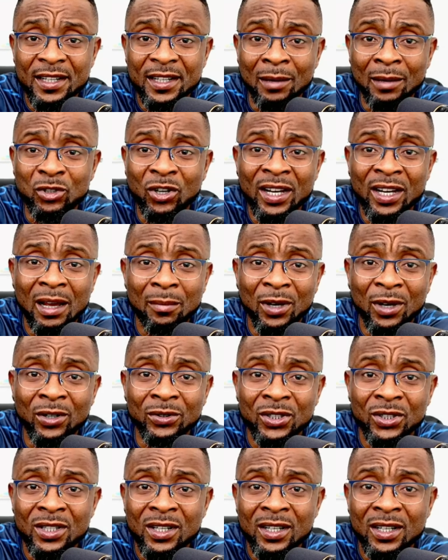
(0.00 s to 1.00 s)
I'm talking
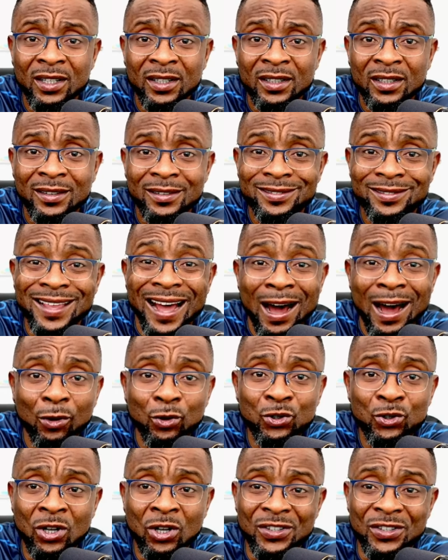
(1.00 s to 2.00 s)
about
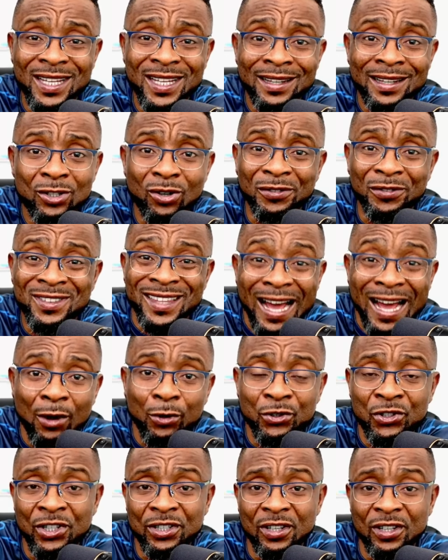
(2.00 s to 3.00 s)
thousands, tens of
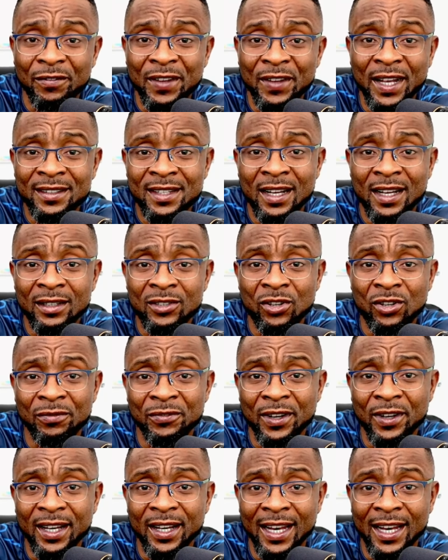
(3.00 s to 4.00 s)
thousands of hectares of
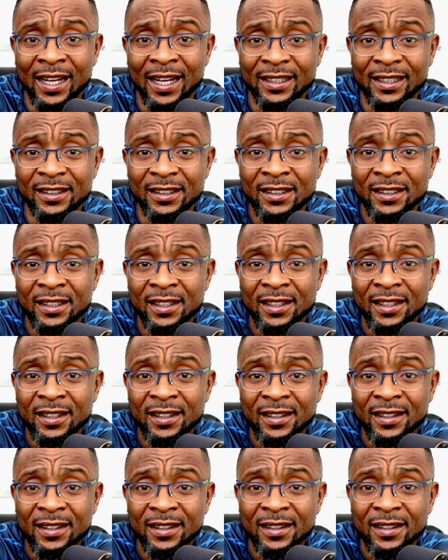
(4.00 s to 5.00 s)
land
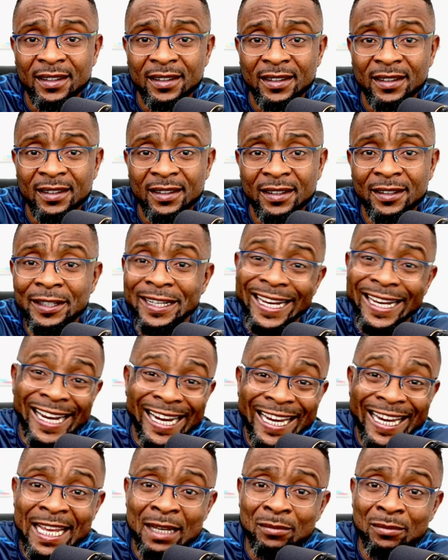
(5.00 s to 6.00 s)

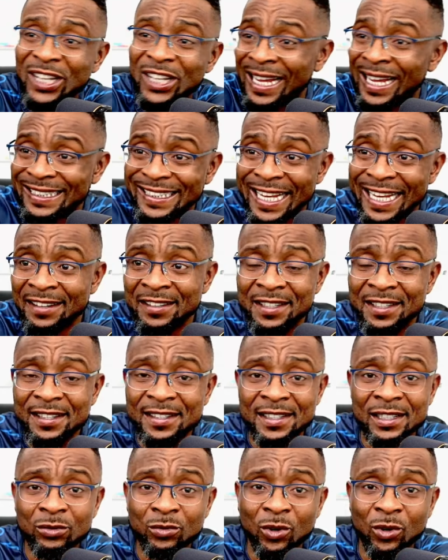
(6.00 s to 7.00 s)
reclaimed and the
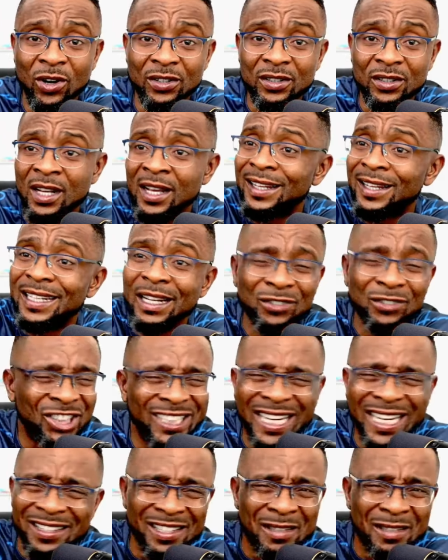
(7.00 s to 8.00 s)
existing ones. They've
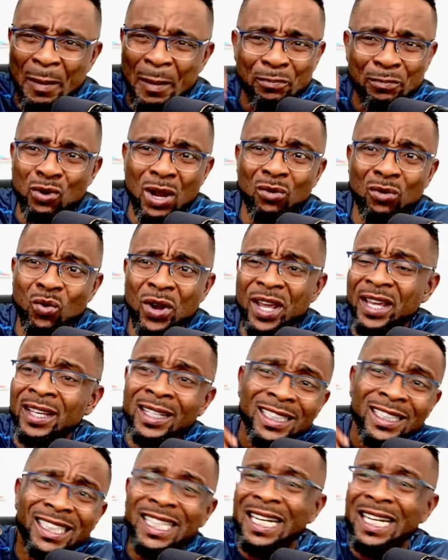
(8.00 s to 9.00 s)
chased people away,
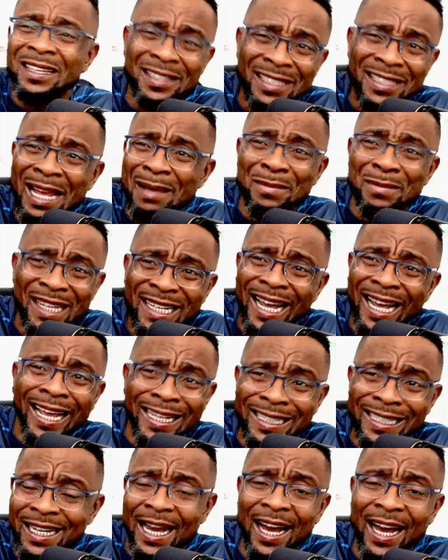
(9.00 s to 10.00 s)
chased them in
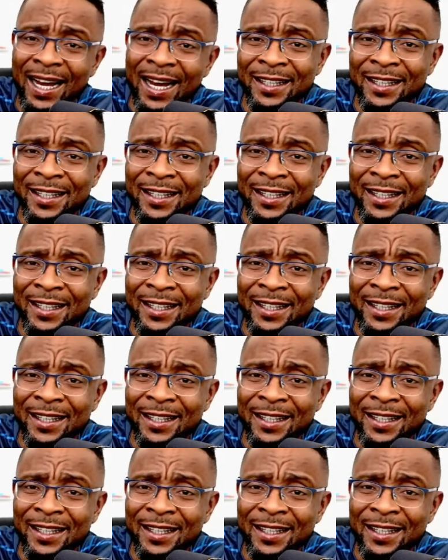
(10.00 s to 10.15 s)
Aina.